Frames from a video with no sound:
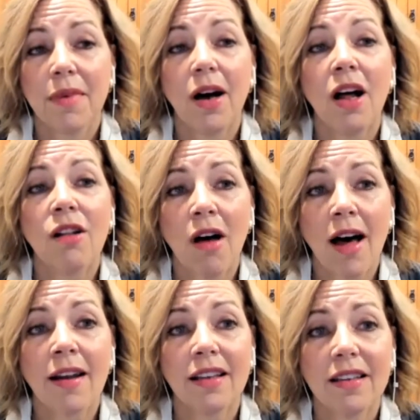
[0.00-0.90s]
a
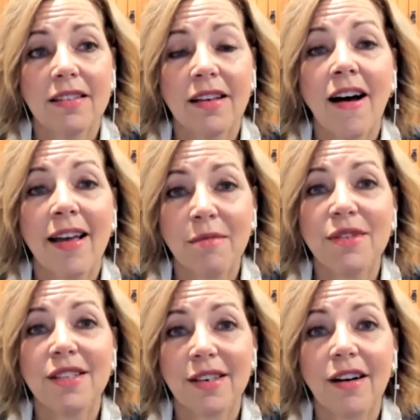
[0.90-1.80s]
lot of
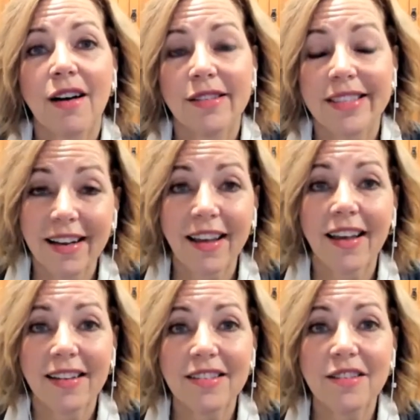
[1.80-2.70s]
times there are
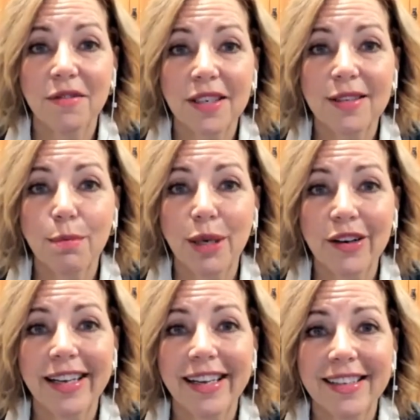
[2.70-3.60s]
decades of
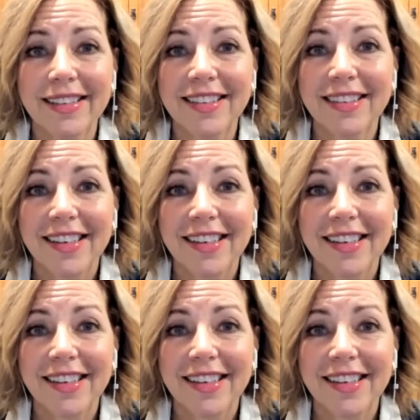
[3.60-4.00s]
experience